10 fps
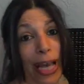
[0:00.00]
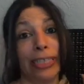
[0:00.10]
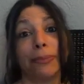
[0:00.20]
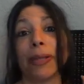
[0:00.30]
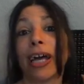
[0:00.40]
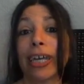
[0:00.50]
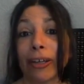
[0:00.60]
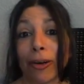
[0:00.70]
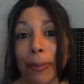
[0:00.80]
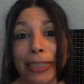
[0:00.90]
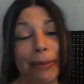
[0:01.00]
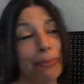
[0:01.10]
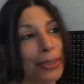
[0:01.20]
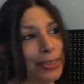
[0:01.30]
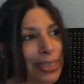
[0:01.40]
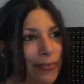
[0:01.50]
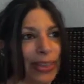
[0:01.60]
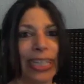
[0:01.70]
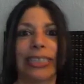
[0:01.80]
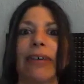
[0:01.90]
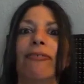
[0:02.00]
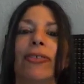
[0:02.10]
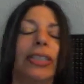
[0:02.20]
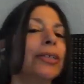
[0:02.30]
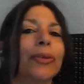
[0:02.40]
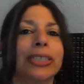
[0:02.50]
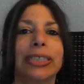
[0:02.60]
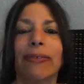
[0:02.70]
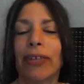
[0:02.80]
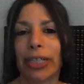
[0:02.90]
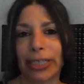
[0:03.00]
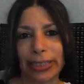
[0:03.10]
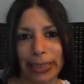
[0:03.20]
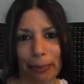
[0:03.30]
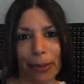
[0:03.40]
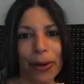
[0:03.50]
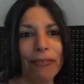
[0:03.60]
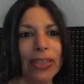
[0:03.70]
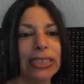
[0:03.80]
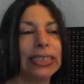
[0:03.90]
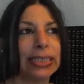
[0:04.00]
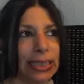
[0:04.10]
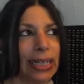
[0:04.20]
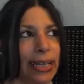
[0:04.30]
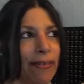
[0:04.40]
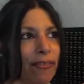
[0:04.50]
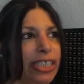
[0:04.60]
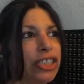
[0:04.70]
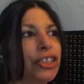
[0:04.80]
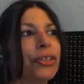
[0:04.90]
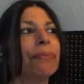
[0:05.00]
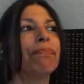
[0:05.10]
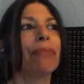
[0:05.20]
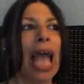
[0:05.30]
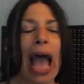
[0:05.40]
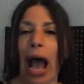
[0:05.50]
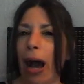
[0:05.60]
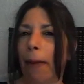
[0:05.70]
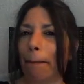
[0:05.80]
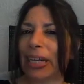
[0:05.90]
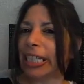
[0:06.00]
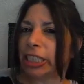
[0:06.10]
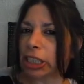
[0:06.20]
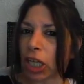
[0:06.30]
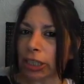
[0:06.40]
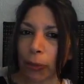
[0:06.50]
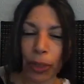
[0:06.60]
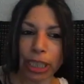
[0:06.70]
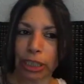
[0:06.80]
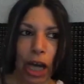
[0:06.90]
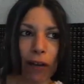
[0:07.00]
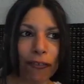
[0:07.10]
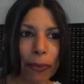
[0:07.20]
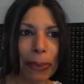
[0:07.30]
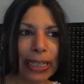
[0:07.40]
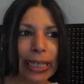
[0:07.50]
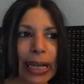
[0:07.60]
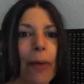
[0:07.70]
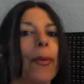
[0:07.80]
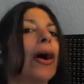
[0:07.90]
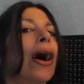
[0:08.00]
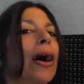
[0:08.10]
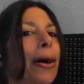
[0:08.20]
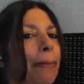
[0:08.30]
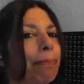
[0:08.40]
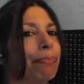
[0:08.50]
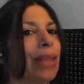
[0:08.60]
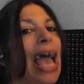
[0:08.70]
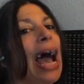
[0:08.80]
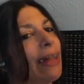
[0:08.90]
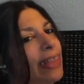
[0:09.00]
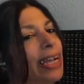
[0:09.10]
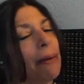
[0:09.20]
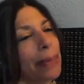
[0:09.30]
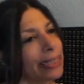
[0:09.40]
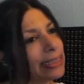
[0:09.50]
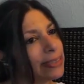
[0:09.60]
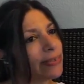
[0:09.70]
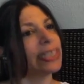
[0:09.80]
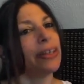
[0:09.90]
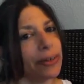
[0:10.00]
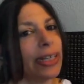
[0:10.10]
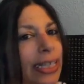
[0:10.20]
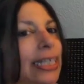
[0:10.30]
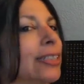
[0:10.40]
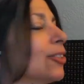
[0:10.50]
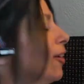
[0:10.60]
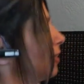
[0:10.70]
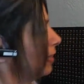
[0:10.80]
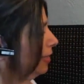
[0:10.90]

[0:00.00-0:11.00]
I had to block out all my numbers and everything because I really wanted to give you a good demo of this feature. But I just also wanted to talk for a minute. I think I'll make this video and then I'll talk.